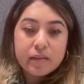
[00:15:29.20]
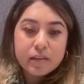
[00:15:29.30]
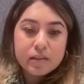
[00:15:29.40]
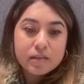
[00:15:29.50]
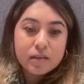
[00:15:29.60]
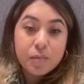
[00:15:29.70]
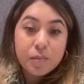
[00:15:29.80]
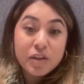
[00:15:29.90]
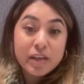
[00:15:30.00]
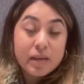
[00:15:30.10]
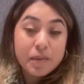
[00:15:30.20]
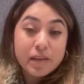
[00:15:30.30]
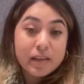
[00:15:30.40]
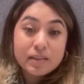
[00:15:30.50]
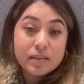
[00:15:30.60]
this community,
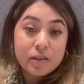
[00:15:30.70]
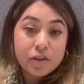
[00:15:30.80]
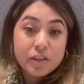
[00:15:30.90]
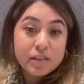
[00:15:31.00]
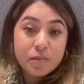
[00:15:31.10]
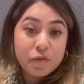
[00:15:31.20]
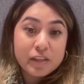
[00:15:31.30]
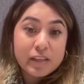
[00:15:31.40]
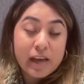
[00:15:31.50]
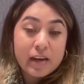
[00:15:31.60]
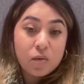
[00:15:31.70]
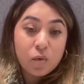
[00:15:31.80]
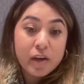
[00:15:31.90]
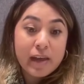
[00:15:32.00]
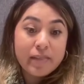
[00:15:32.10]
because there isn't really
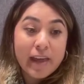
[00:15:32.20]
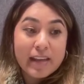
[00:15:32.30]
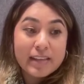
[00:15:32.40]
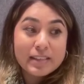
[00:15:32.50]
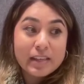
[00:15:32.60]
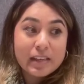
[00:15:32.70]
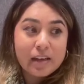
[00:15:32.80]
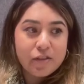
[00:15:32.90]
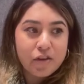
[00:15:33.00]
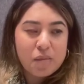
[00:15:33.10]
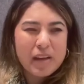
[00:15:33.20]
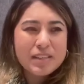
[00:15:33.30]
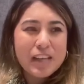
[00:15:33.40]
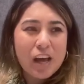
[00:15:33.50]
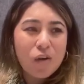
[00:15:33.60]
anyone that I see other than
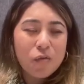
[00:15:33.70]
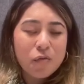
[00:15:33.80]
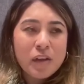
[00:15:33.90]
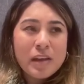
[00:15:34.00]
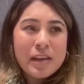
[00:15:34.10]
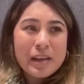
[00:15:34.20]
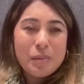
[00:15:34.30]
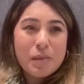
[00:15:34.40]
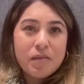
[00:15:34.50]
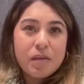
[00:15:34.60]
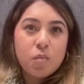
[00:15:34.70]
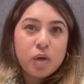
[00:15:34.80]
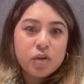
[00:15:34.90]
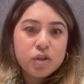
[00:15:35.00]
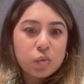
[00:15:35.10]
myself and maybe
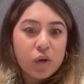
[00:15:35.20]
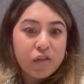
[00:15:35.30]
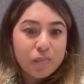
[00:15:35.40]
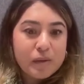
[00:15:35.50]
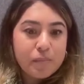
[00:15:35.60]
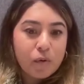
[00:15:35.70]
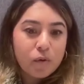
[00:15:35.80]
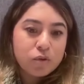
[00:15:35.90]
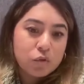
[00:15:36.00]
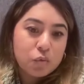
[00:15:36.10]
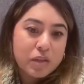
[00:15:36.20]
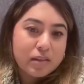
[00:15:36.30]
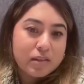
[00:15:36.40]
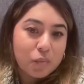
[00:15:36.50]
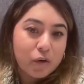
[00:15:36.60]
one or two other people doing
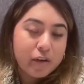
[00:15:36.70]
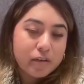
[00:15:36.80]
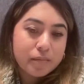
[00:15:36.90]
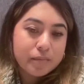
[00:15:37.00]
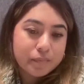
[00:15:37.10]
this work.